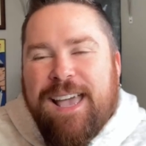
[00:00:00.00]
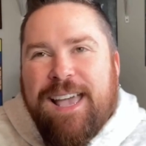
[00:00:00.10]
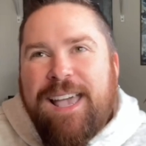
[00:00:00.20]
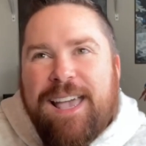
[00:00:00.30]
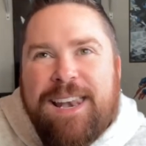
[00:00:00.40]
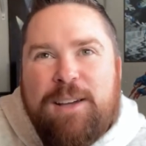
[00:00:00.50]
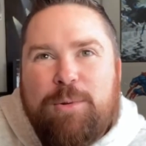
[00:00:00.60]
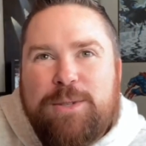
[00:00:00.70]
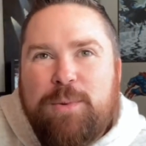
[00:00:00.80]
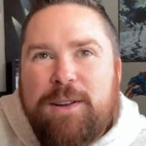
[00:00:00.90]
And it
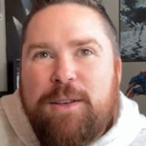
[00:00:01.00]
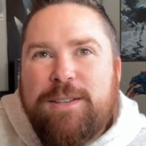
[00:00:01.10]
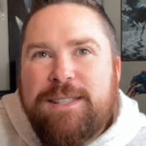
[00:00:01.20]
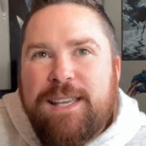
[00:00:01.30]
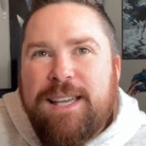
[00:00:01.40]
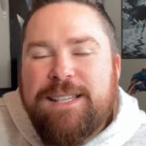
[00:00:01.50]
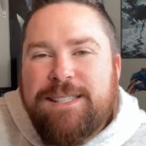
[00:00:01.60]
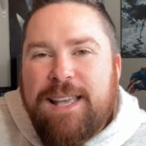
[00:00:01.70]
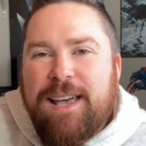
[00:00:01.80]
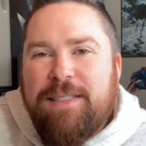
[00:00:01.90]
was one of those
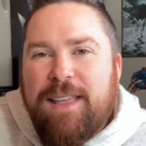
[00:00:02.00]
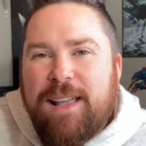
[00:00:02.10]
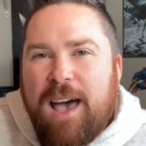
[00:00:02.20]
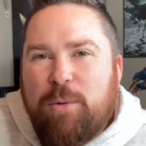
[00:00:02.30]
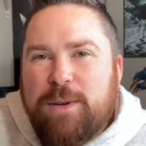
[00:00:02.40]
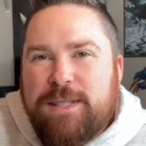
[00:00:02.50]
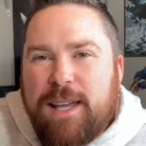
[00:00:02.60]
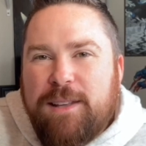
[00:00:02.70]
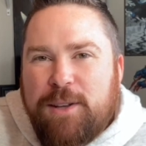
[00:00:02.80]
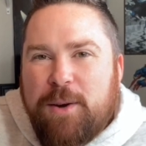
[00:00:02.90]
things that, that God was
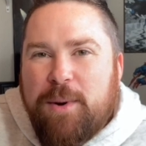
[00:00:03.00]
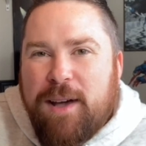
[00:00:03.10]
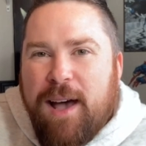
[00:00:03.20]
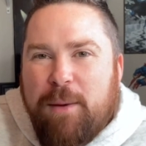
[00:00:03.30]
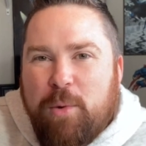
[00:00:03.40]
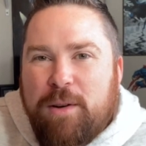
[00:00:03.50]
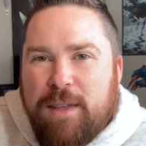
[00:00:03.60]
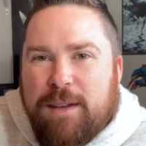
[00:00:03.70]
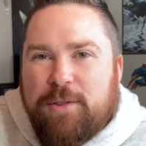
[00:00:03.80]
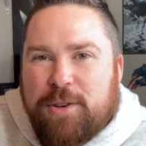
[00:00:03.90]
saying, you know what? I'm
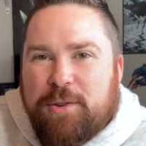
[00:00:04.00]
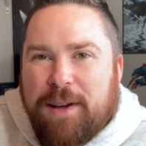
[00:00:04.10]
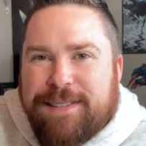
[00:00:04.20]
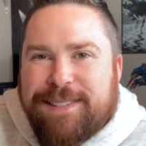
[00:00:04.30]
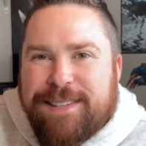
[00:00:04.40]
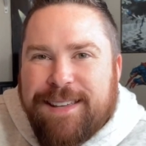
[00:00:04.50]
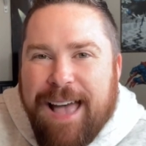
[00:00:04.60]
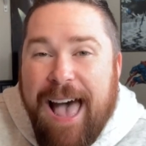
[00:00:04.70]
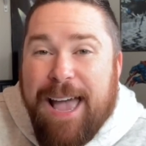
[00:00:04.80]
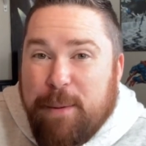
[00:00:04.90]
worthy of your trust.
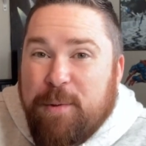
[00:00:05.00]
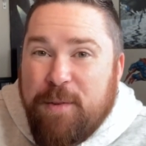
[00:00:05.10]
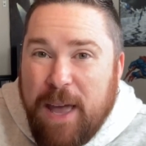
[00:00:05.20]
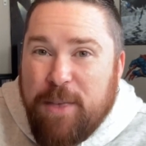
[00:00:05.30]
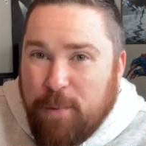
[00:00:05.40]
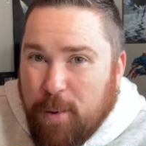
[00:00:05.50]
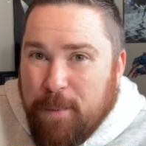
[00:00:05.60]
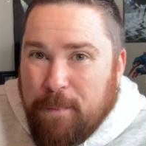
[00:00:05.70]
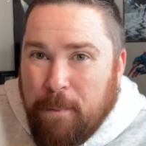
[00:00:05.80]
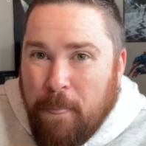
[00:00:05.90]
I am
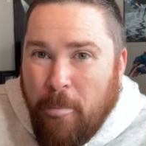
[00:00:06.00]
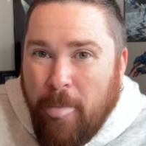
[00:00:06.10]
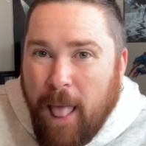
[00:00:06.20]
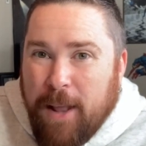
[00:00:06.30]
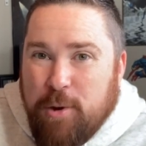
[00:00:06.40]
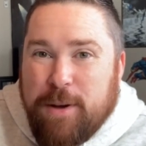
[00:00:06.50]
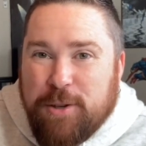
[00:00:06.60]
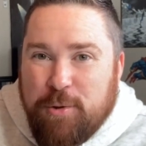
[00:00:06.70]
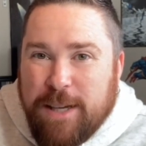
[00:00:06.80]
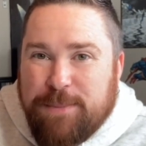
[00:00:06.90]
faithful. You
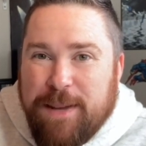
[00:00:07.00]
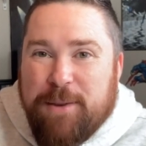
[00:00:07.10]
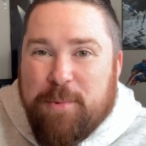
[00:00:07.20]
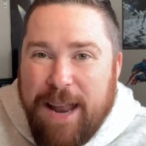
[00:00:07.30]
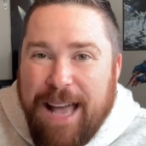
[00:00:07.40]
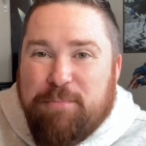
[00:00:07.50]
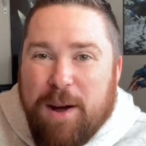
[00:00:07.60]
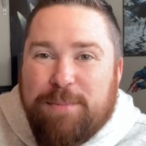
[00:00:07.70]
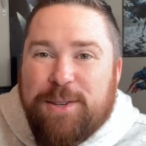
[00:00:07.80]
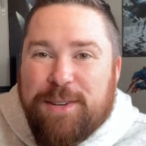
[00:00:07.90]
can trust me. When I
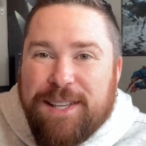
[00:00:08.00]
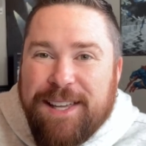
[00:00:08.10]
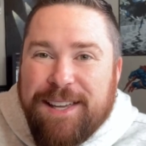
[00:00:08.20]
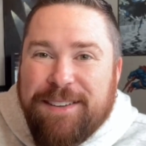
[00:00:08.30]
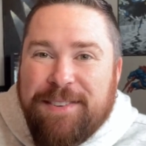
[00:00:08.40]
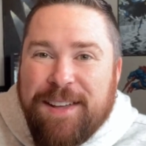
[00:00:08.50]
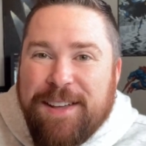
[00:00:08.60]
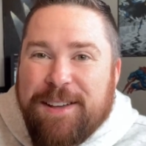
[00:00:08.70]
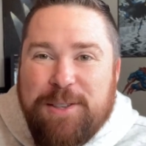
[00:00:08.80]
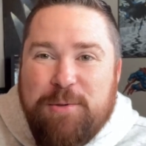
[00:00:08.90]
prompt you to give,
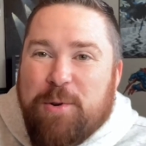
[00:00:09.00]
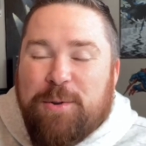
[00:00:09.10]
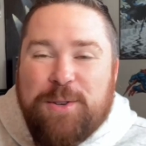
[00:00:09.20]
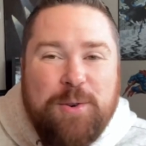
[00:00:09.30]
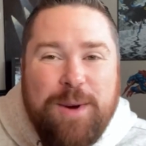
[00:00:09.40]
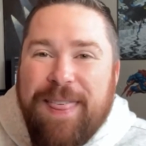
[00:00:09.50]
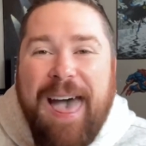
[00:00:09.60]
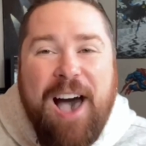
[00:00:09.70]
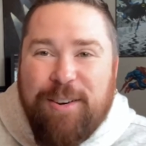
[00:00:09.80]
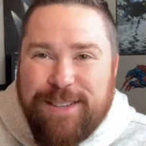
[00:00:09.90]
you won't do
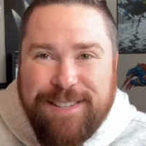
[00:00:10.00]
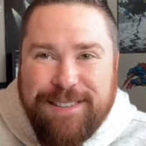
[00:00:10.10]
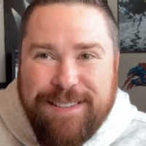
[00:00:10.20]
without.